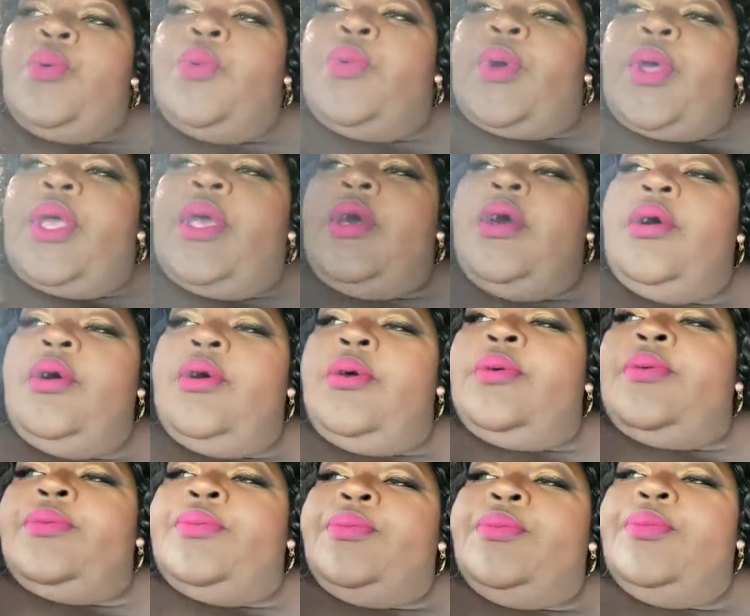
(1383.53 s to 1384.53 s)
Well,
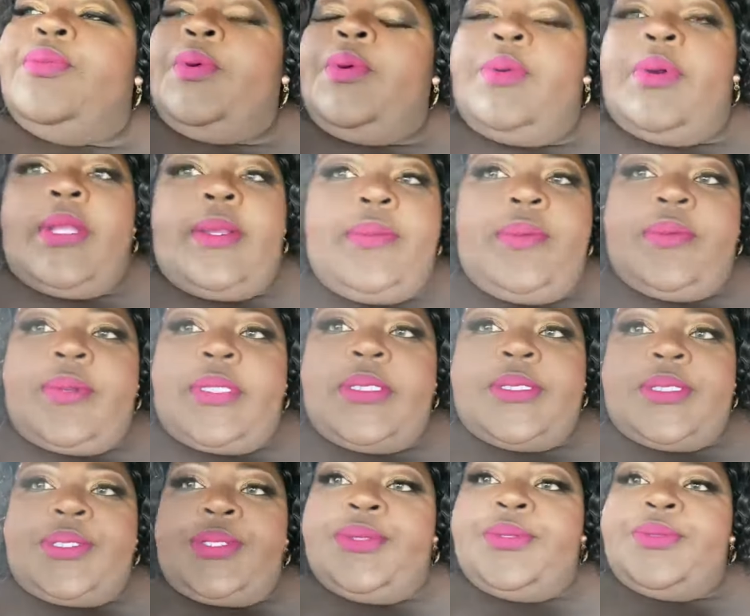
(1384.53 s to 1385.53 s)
for whatever
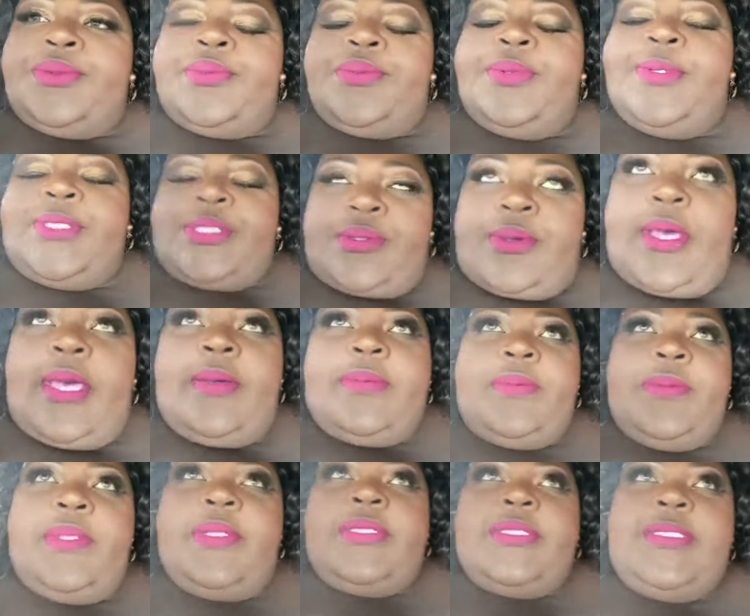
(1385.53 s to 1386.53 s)
reason, we still have
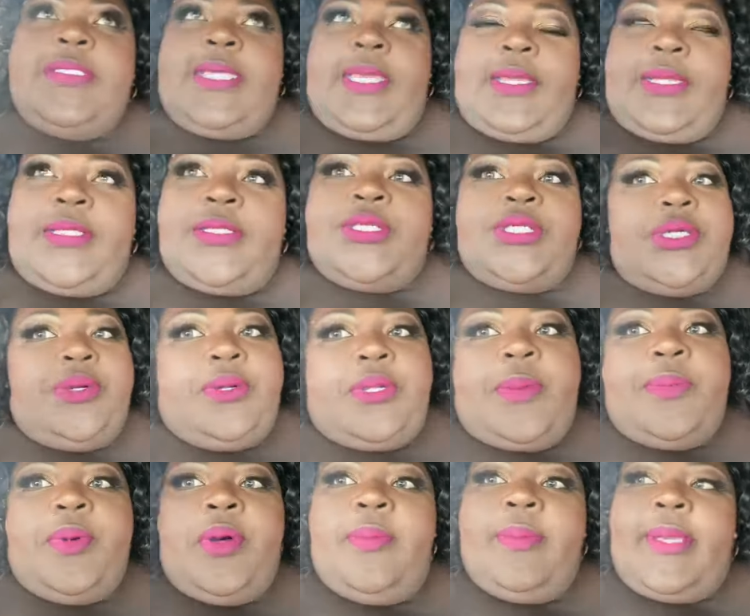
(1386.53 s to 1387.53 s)
sand showing
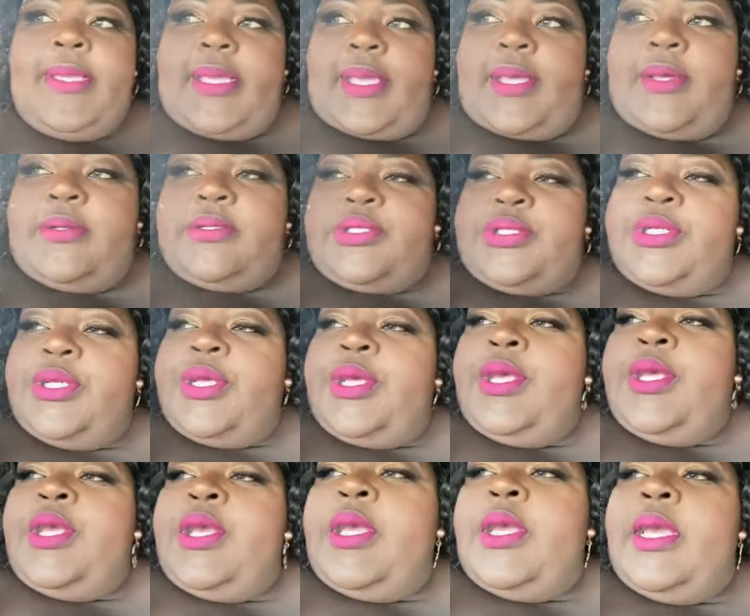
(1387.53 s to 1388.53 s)
up on my couch,
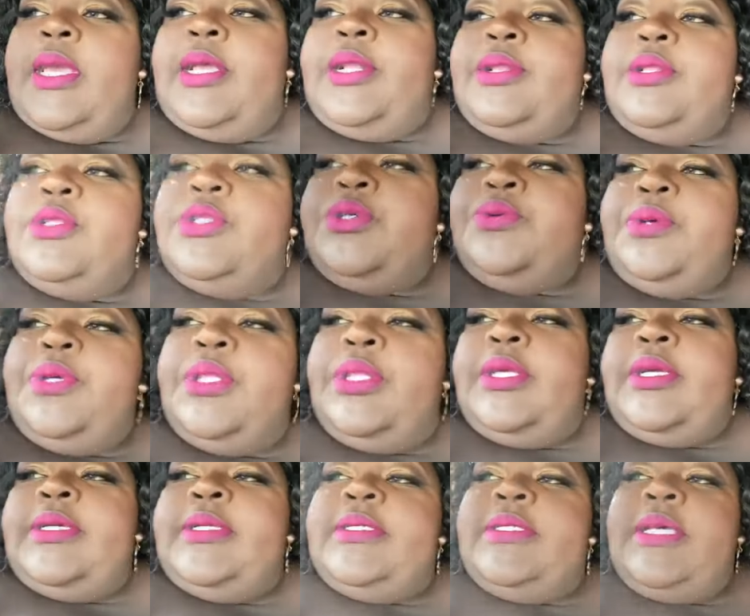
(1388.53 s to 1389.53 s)
and during
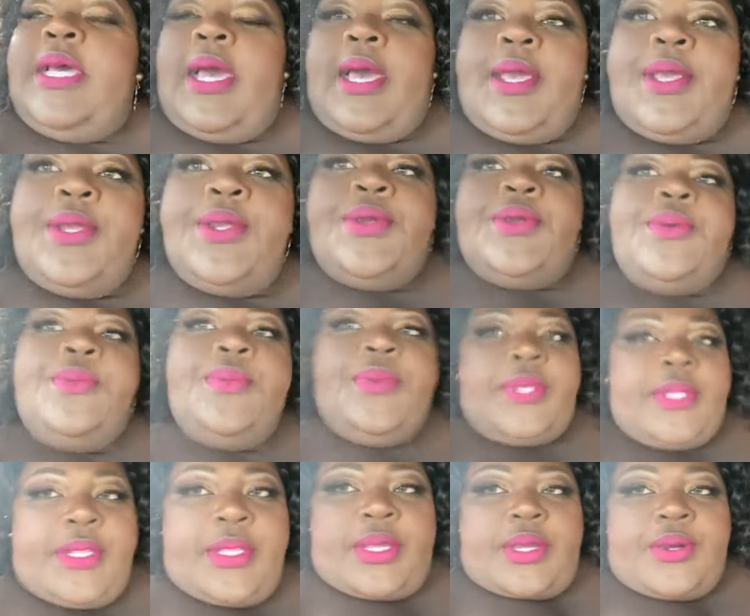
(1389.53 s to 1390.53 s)
the entire
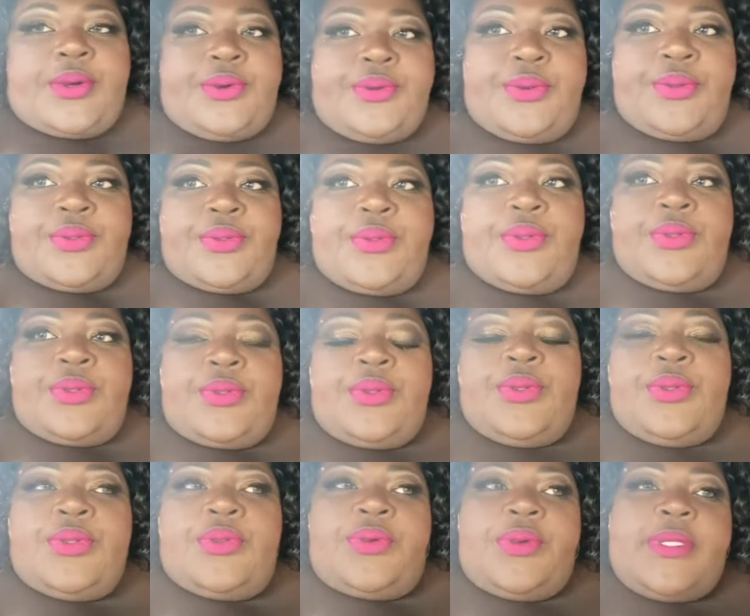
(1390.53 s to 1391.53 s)
video,
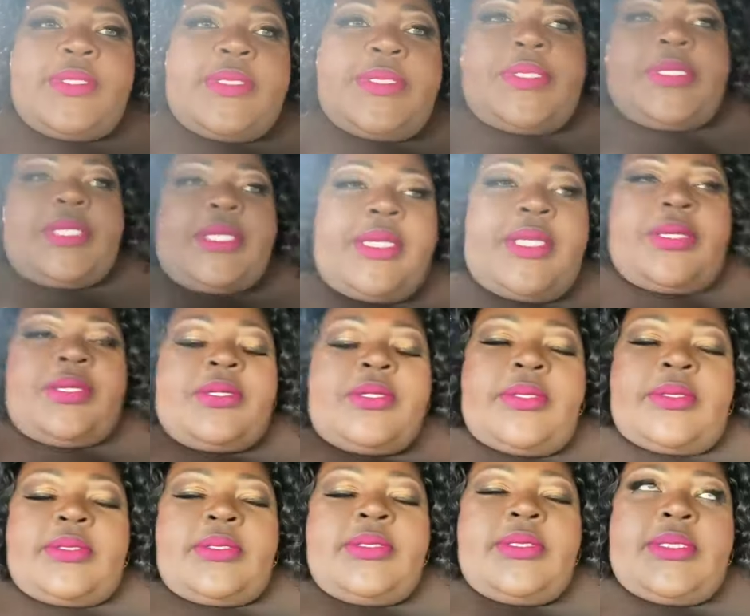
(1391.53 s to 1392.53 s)
you can see
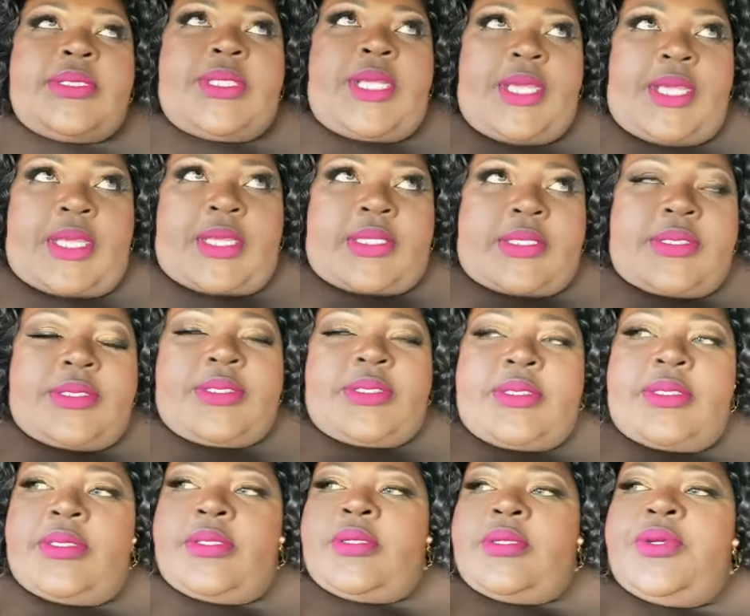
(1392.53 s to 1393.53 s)
sand
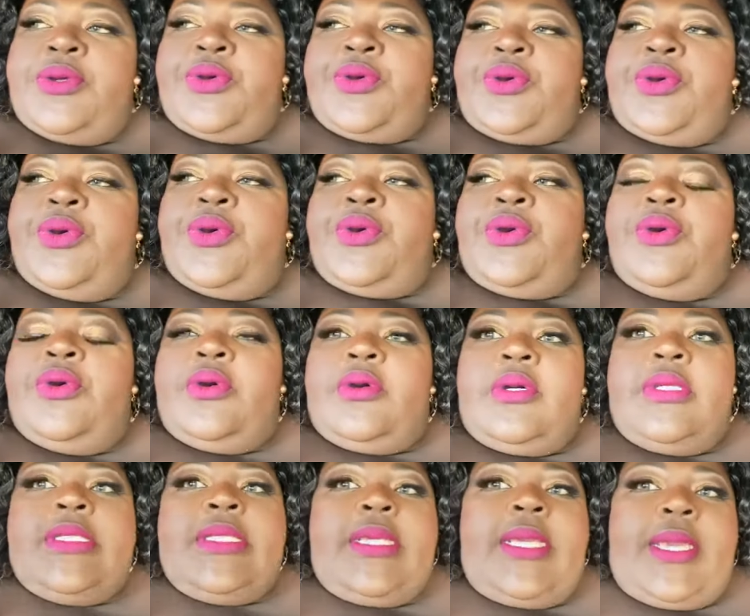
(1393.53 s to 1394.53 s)

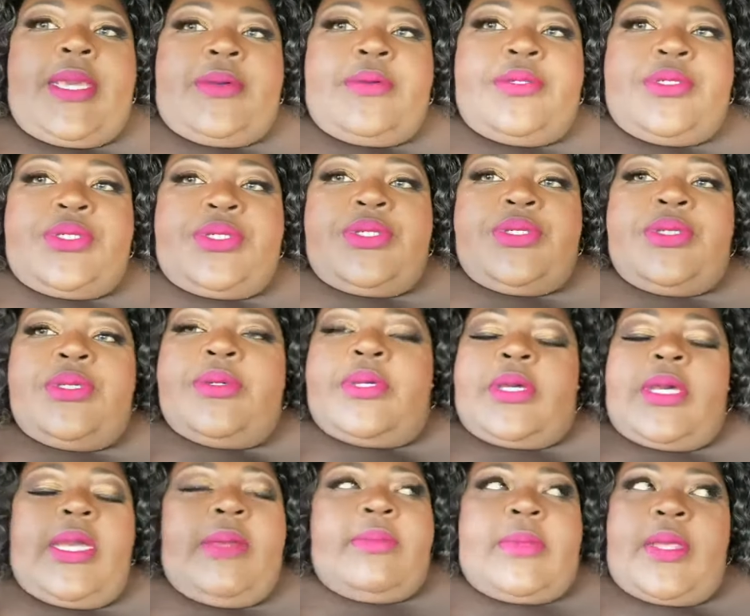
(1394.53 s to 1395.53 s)
on the couch.
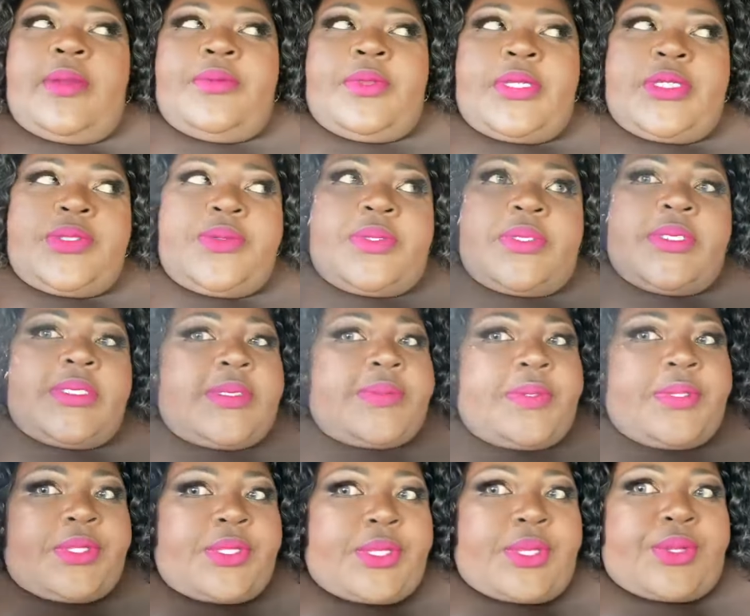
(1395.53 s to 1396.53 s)
I'm not redoing this
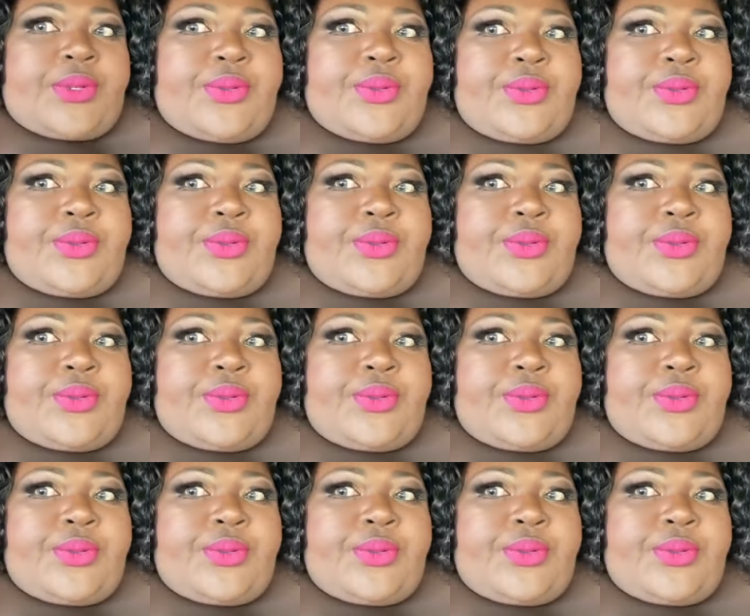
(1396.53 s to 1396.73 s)
video.